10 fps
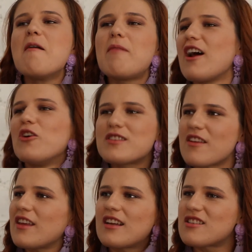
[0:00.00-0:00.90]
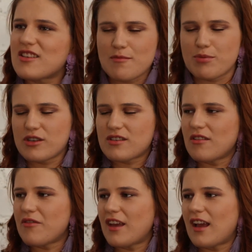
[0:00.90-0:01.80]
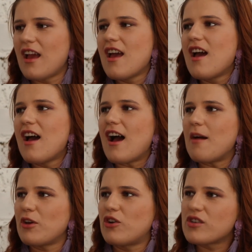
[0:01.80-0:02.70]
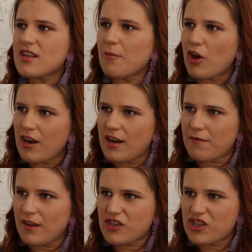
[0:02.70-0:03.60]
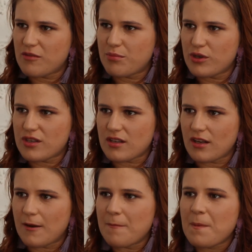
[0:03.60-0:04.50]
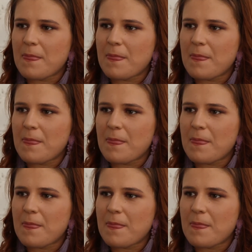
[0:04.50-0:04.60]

But I also think it's just a personal thing, because I'm not an affectionate person.